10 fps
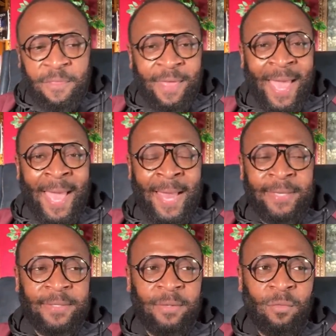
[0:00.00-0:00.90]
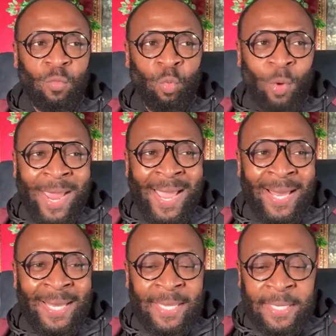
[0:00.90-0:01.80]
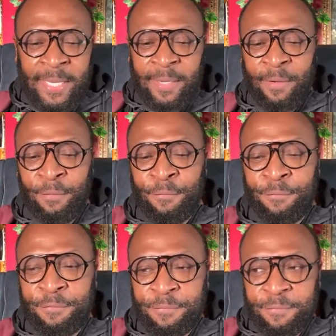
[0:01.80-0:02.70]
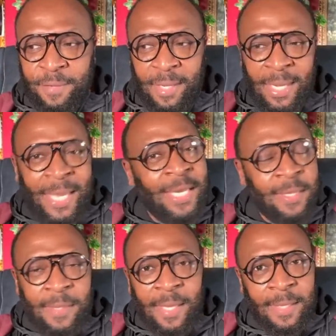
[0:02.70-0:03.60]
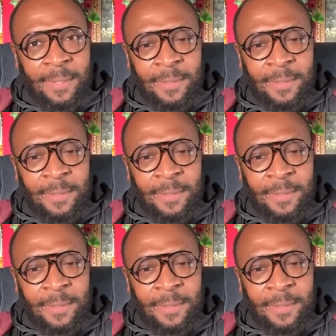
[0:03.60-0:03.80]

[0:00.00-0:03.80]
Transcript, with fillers: that rarely give anything.